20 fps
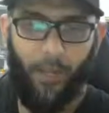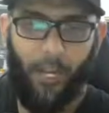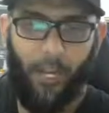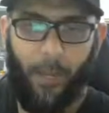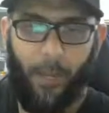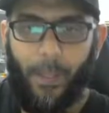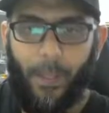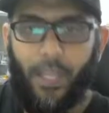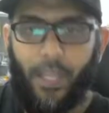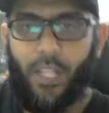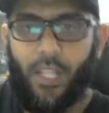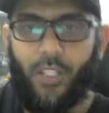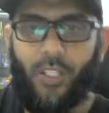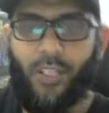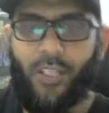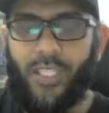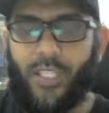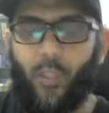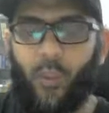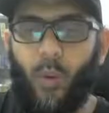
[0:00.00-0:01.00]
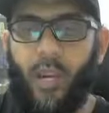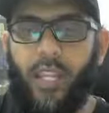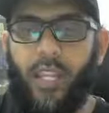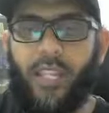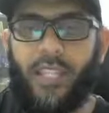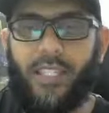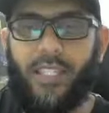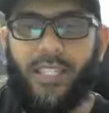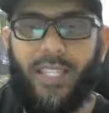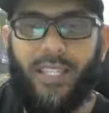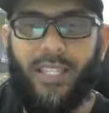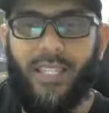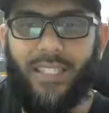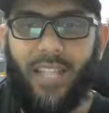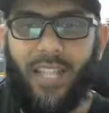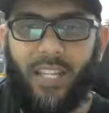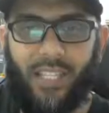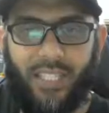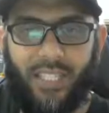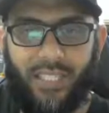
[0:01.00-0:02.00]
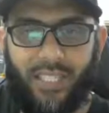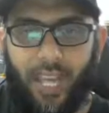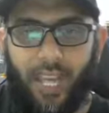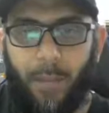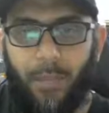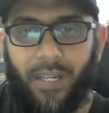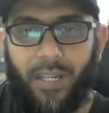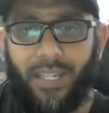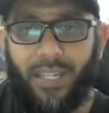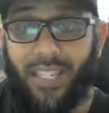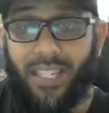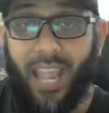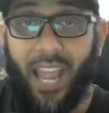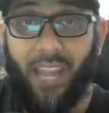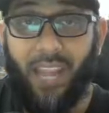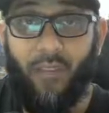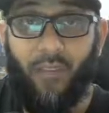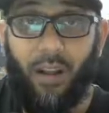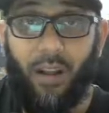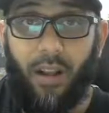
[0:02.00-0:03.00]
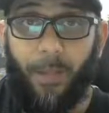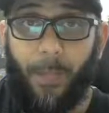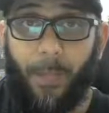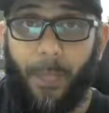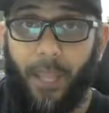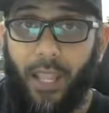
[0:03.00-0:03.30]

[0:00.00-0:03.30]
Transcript: Okay, so this one, you can see this, I just typed in Canva.